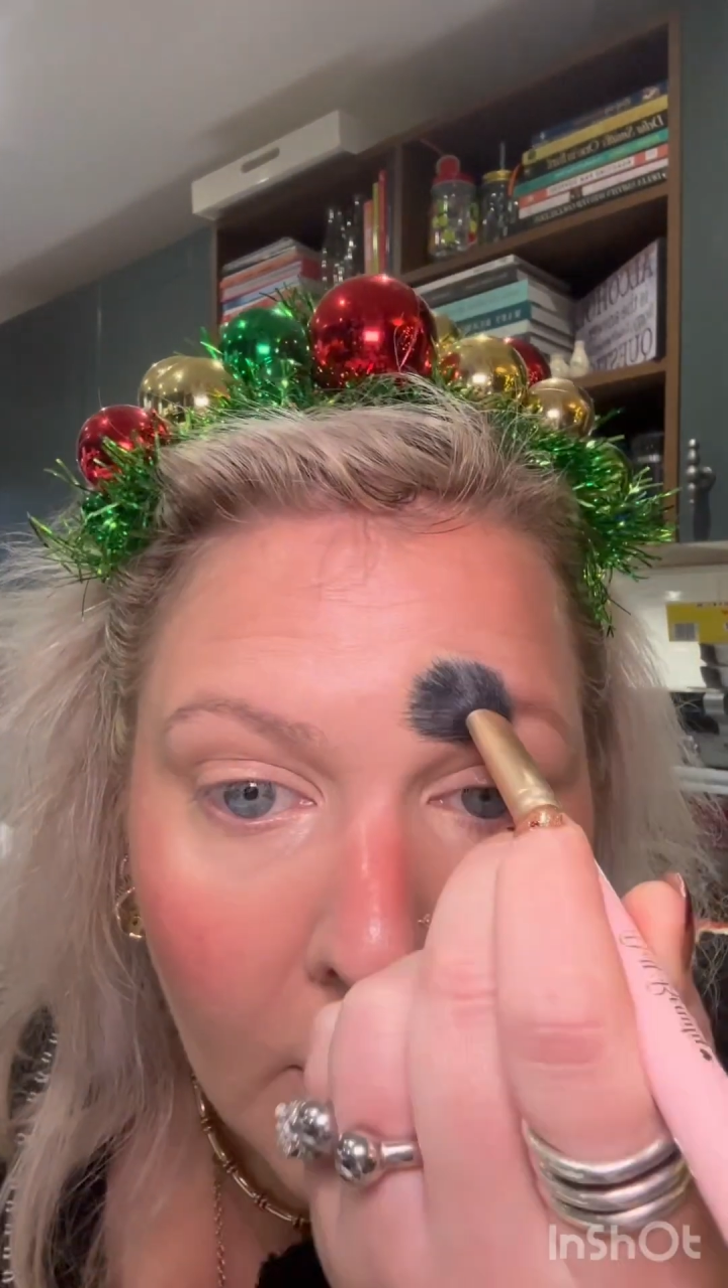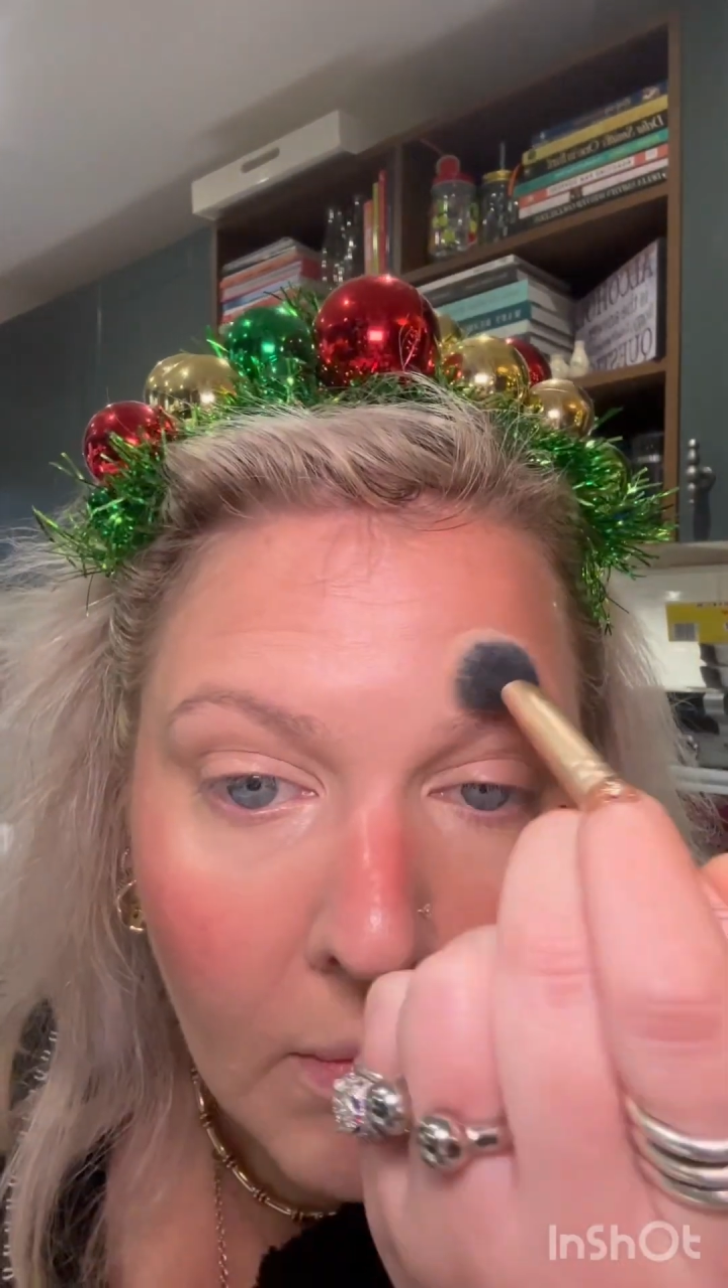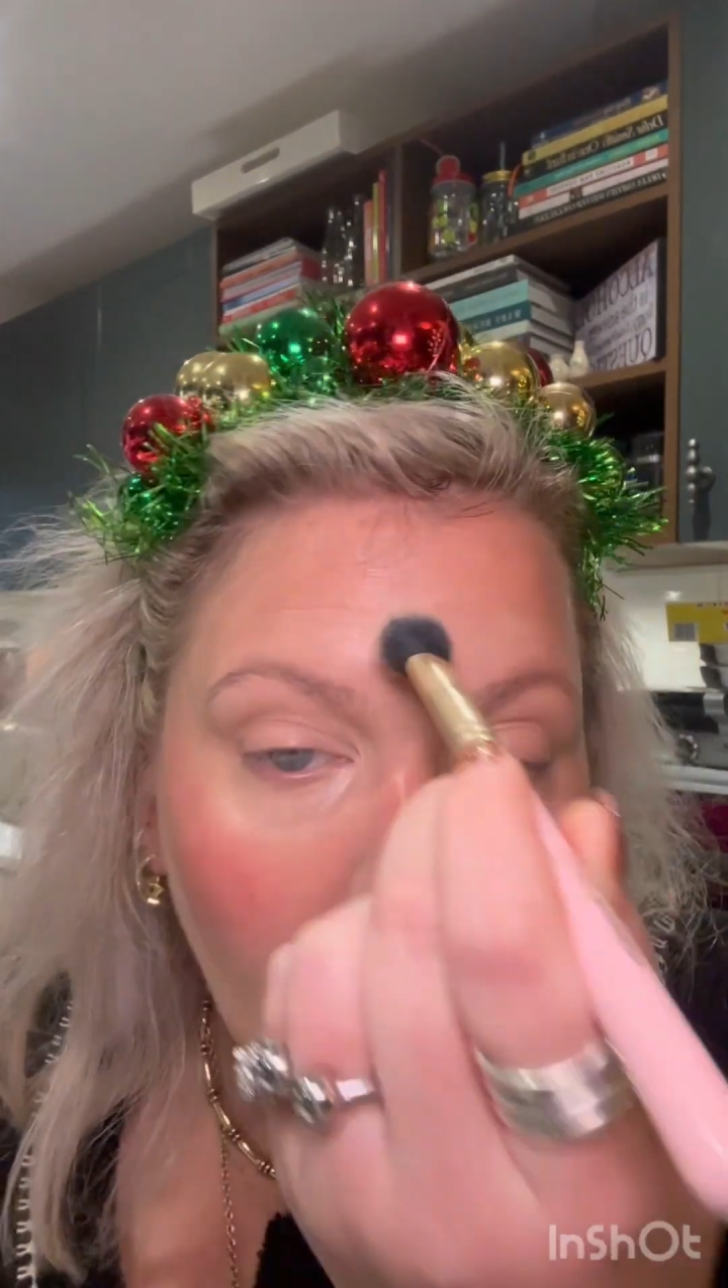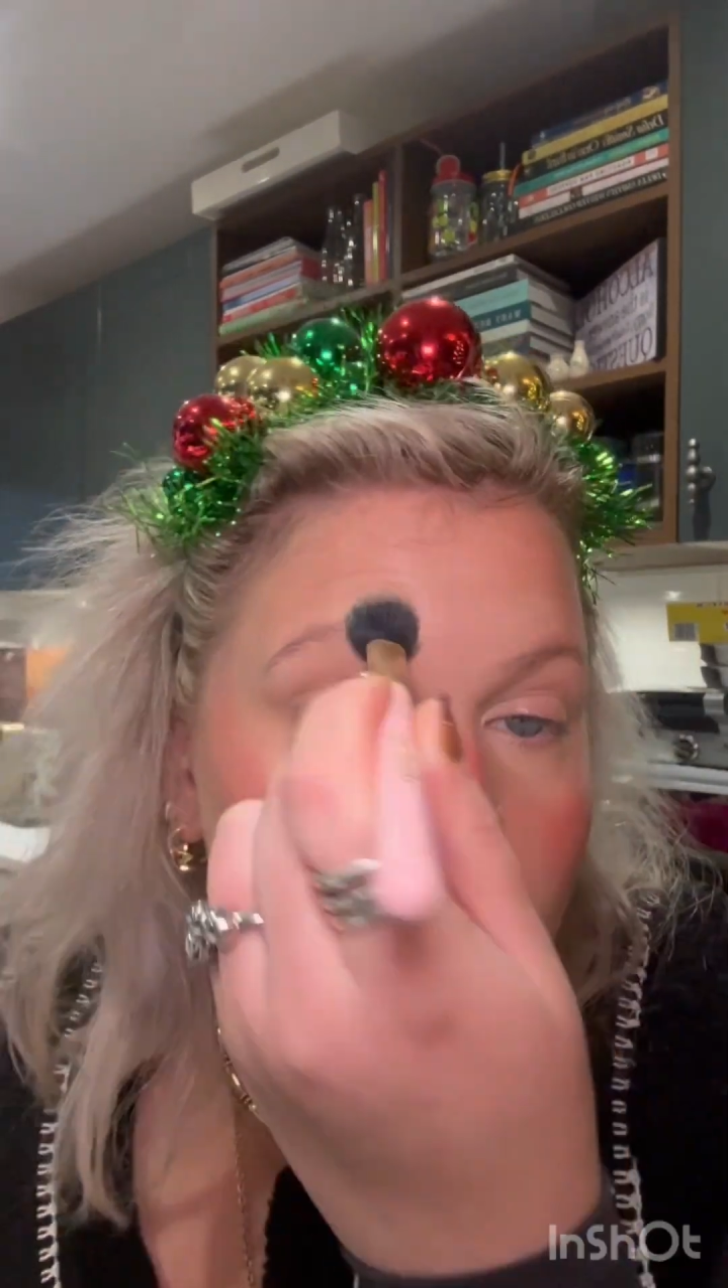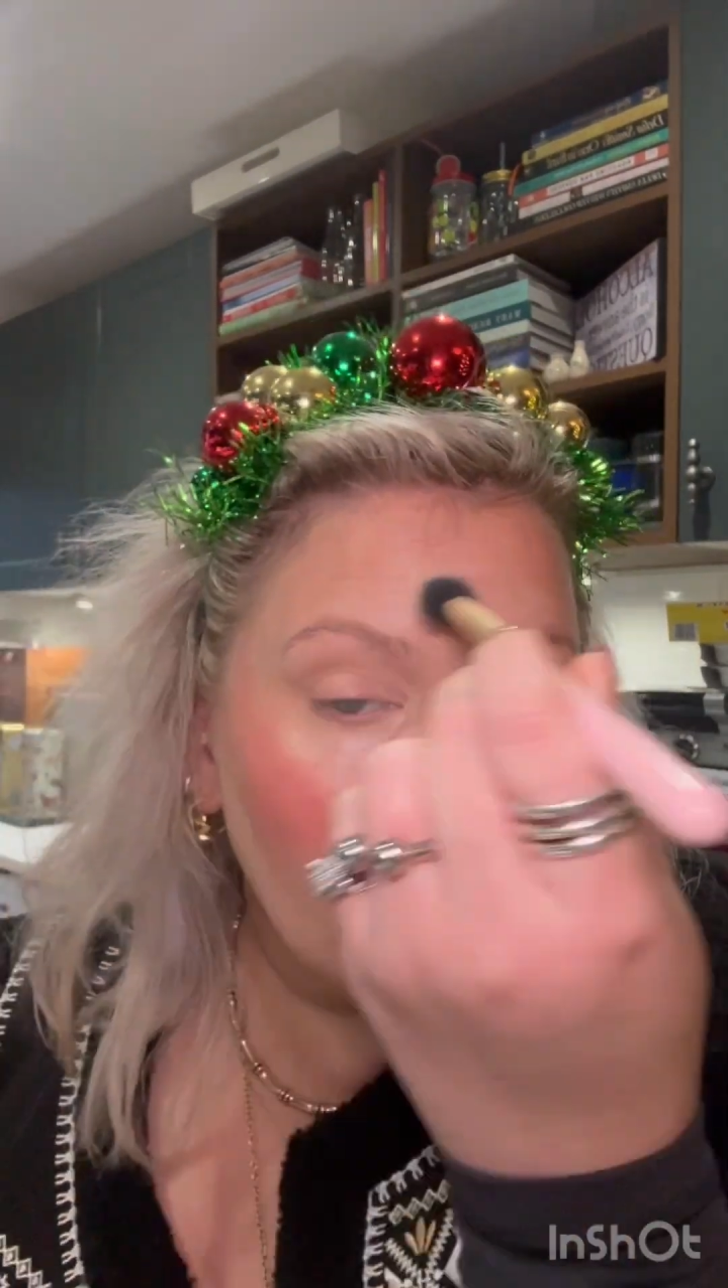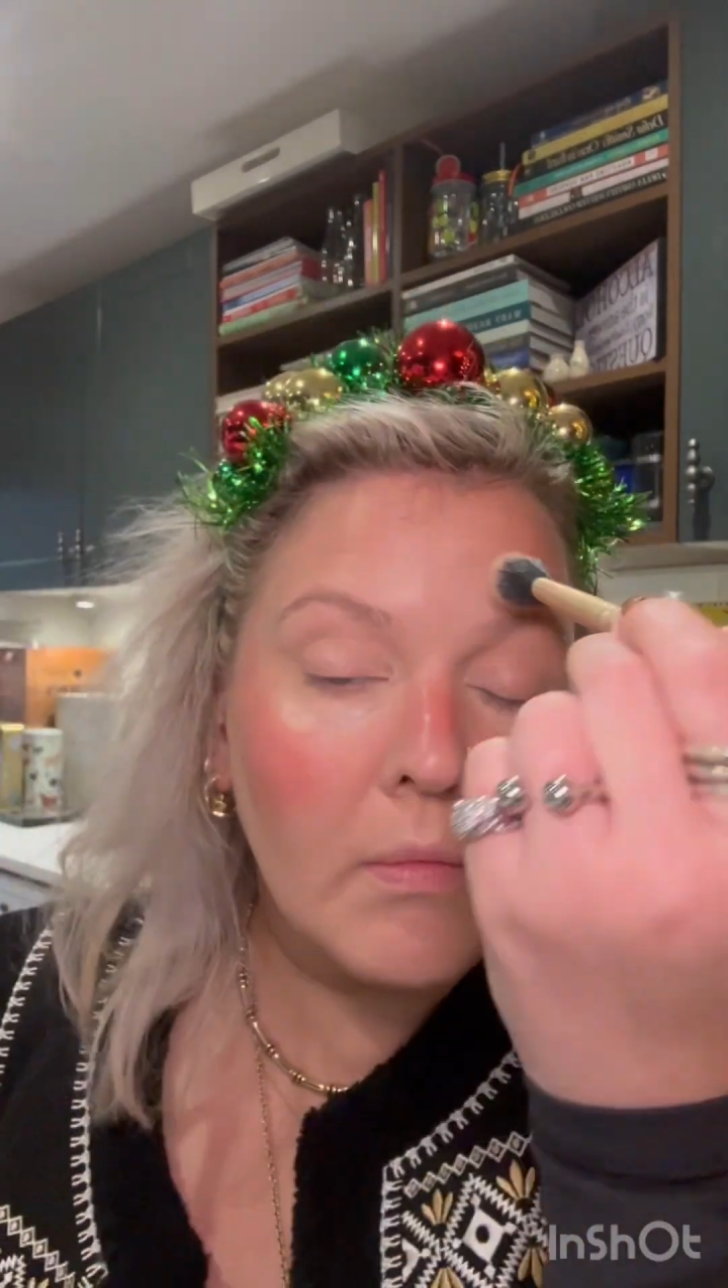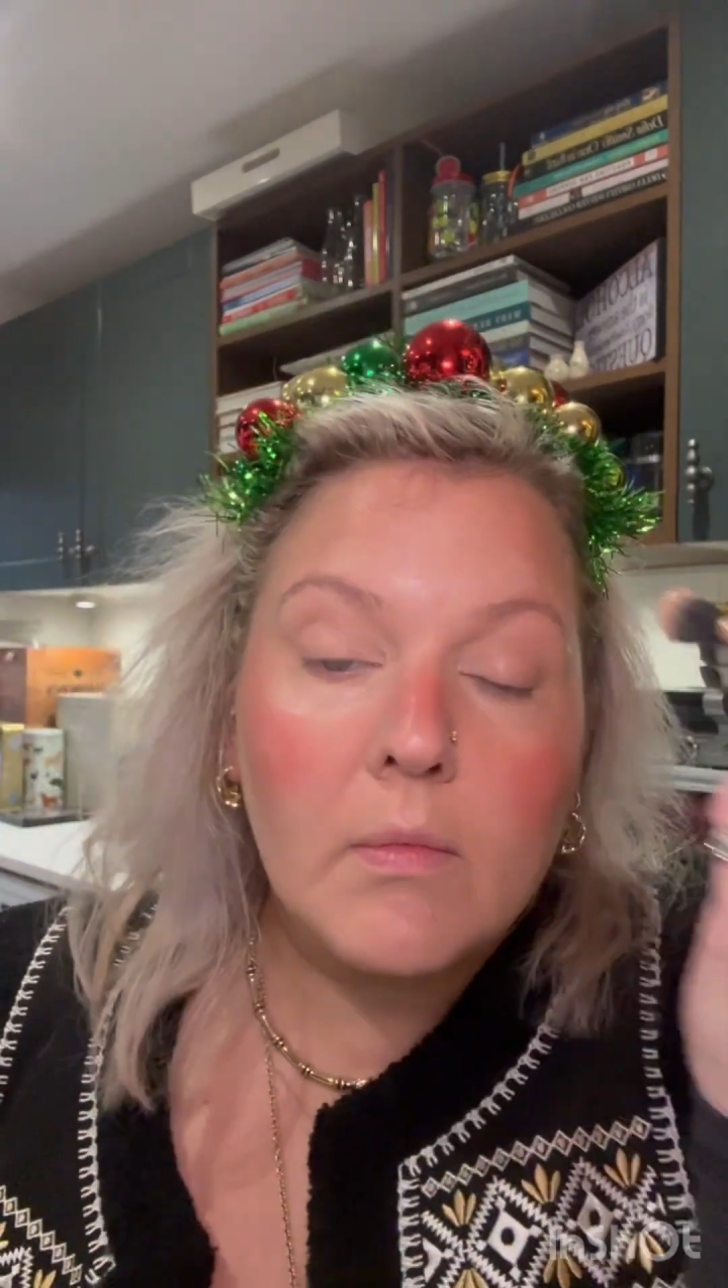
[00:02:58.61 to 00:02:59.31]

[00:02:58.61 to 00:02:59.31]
especially